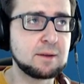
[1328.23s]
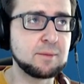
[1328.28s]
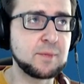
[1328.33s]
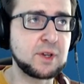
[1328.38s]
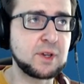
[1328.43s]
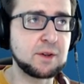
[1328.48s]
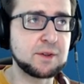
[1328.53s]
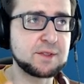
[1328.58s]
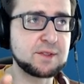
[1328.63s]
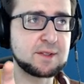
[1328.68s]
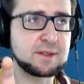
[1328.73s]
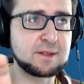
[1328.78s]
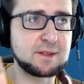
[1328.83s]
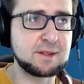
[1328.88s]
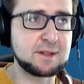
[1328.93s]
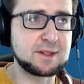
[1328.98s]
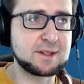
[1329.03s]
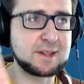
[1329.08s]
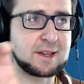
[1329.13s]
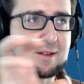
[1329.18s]
because
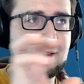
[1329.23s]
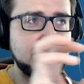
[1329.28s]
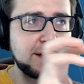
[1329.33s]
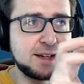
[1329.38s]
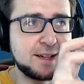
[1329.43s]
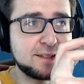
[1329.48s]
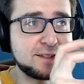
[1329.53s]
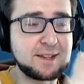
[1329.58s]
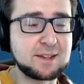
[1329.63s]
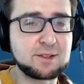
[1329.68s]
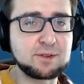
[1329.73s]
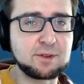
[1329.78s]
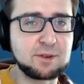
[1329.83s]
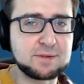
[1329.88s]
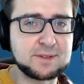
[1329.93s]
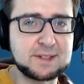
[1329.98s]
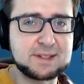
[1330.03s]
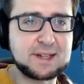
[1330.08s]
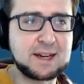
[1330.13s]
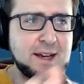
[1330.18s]
it's kind of like in the center
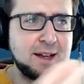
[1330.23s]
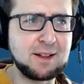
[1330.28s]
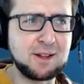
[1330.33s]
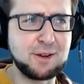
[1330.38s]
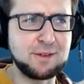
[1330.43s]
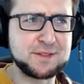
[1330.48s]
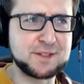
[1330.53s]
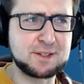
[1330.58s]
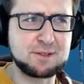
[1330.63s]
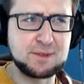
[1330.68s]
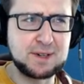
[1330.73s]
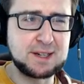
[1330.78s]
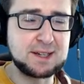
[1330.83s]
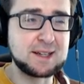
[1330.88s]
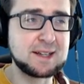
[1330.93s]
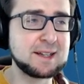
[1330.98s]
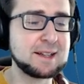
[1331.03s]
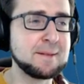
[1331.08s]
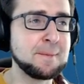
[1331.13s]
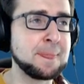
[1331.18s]
of the tile off
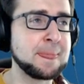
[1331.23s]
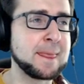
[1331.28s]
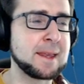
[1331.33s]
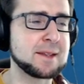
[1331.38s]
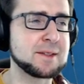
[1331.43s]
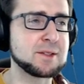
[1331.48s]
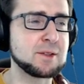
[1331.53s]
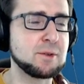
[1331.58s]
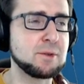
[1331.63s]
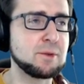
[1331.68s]
screen. So